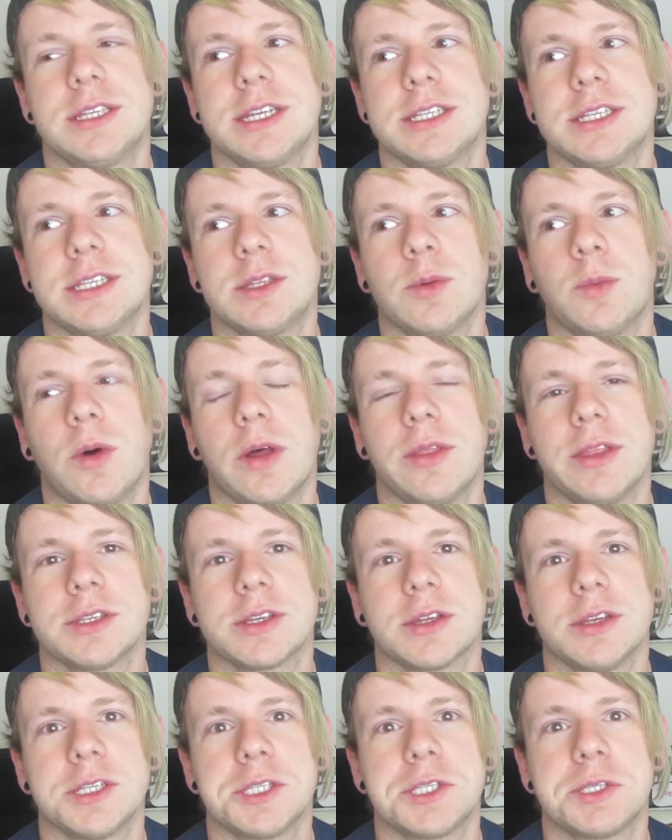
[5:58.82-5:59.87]
this is the one that's
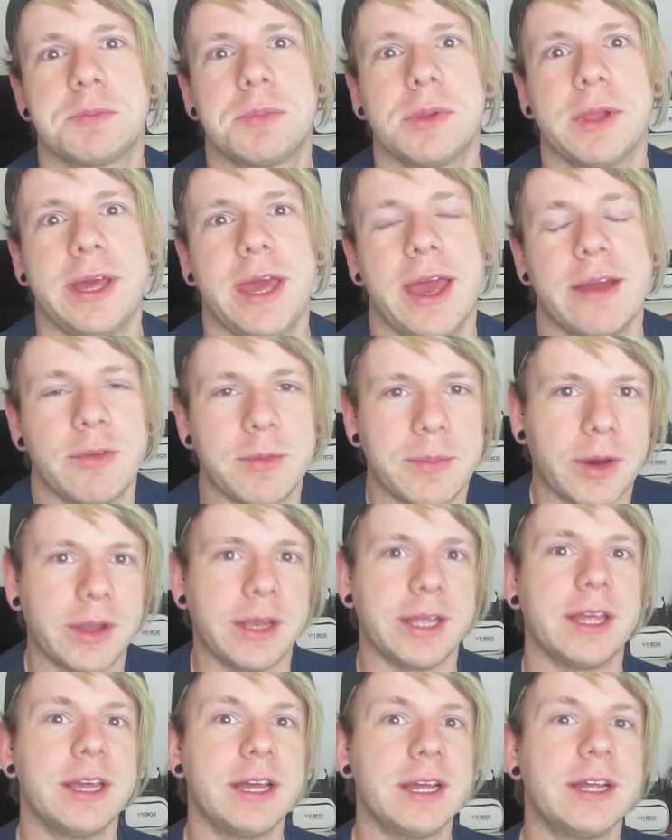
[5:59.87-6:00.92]
going to split everybody.